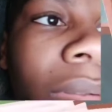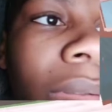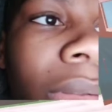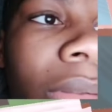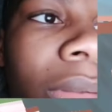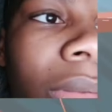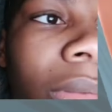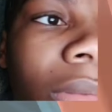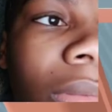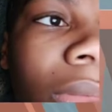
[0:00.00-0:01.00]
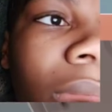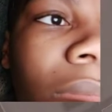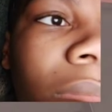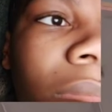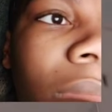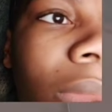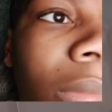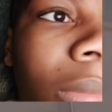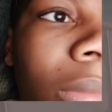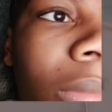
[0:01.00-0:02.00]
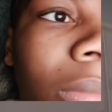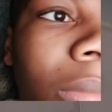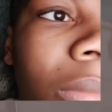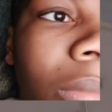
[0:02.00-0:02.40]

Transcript: Nothing is said.